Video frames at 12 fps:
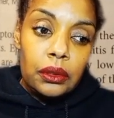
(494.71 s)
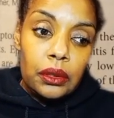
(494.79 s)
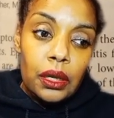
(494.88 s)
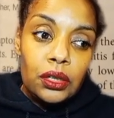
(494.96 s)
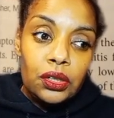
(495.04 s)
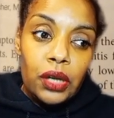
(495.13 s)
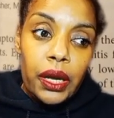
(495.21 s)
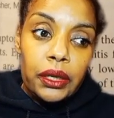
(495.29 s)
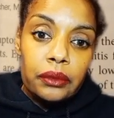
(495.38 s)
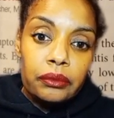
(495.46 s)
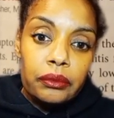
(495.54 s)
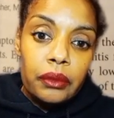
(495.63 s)
you kind
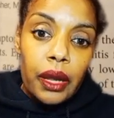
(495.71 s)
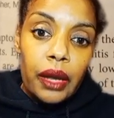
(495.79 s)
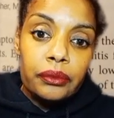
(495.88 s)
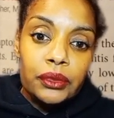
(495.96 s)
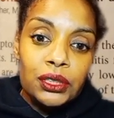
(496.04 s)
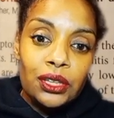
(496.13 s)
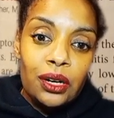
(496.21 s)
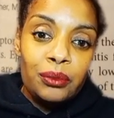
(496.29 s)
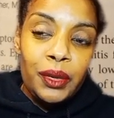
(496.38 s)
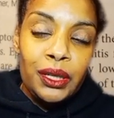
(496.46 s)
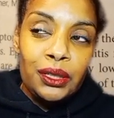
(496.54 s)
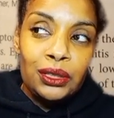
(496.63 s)
of have to start
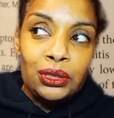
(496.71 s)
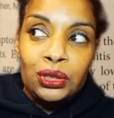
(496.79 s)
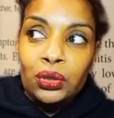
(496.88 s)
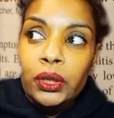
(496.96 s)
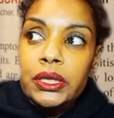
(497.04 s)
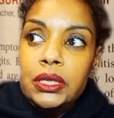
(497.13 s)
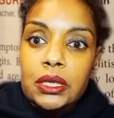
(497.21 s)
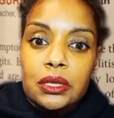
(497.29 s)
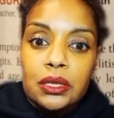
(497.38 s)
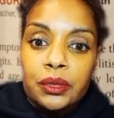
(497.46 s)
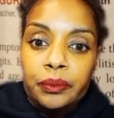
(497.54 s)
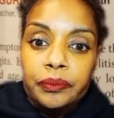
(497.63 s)
making
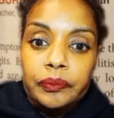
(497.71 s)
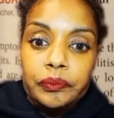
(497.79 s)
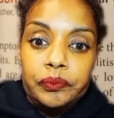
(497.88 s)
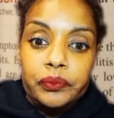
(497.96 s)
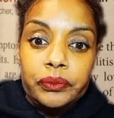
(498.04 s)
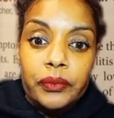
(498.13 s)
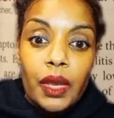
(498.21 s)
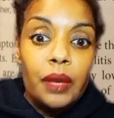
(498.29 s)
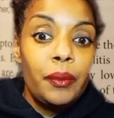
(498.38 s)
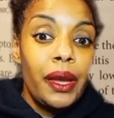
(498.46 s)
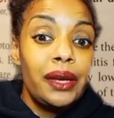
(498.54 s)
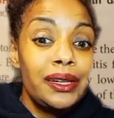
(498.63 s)
choices.
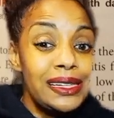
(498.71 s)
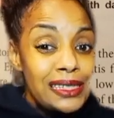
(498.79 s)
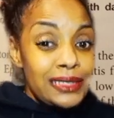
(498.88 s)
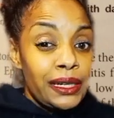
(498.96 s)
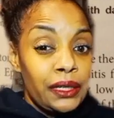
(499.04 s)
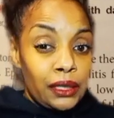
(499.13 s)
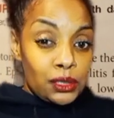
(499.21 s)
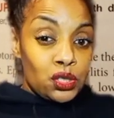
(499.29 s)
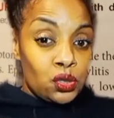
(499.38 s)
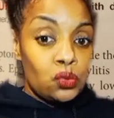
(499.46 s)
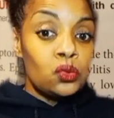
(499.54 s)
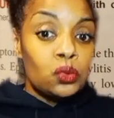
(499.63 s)
Am I going to stay at
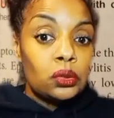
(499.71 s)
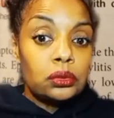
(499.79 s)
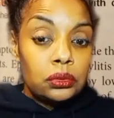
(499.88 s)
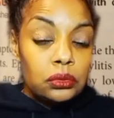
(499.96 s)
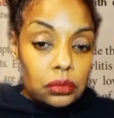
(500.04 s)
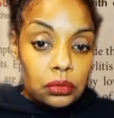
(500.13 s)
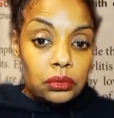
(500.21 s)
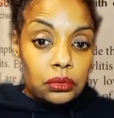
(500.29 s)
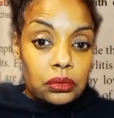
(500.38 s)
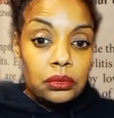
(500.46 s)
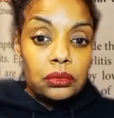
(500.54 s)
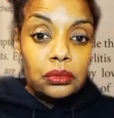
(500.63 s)
school?
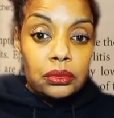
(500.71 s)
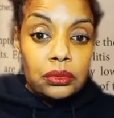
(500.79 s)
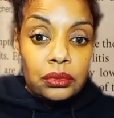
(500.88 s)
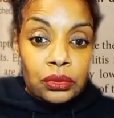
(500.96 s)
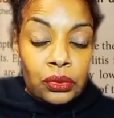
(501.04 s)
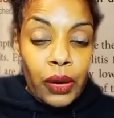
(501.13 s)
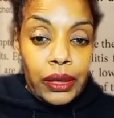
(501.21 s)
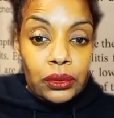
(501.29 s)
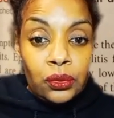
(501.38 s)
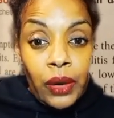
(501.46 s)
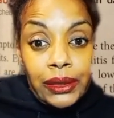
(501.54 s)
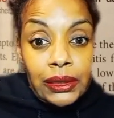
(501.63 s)
Do
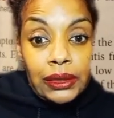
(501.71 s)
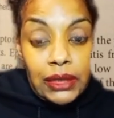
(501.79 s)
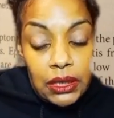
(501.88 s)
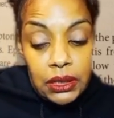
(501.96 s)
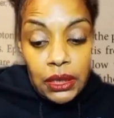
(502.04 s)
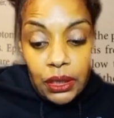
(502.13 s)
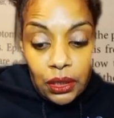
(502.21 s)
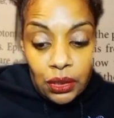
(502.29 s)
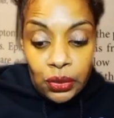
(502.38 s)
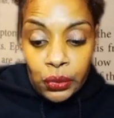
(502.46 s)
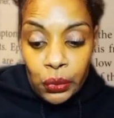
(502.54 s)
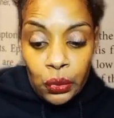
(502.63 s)
I need to stay at
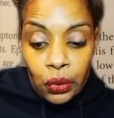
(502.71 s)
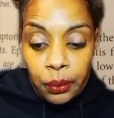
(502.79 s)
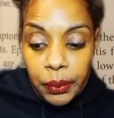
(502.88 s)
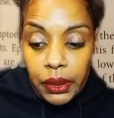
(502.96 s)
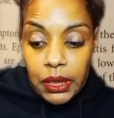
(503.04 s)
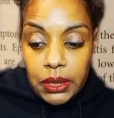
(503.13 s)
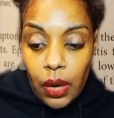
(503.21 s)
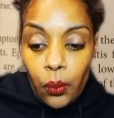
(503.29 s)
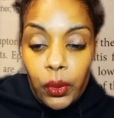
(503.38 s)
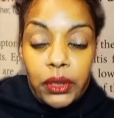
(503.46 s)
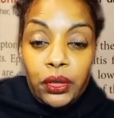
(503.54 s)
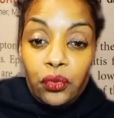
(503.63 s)
school because I
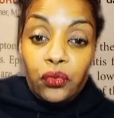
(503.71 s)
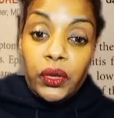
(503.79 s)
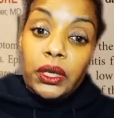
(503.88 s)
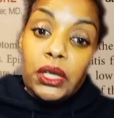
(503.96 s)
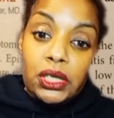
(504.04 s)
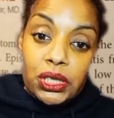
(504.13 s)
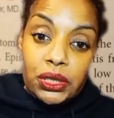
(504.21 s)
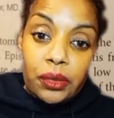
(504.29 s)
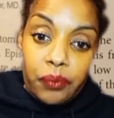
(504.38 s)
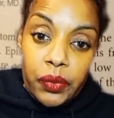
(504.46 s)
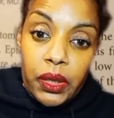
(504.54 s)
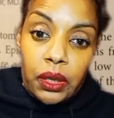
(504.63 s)
want to finish
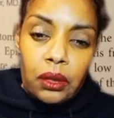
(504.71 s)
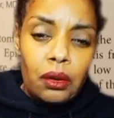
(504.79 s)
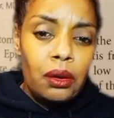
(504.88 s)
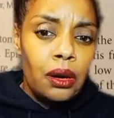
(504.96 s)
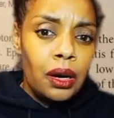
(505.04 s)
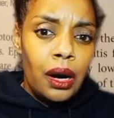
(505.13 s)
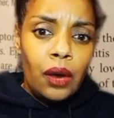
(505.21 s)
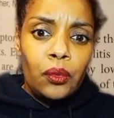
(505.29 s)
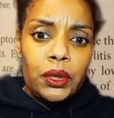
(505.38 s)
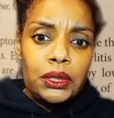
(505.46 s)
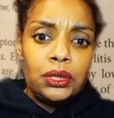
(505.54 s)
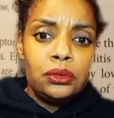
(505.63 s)
something, or I
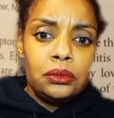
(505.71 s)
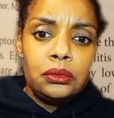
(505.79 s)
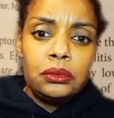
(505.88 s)
want to,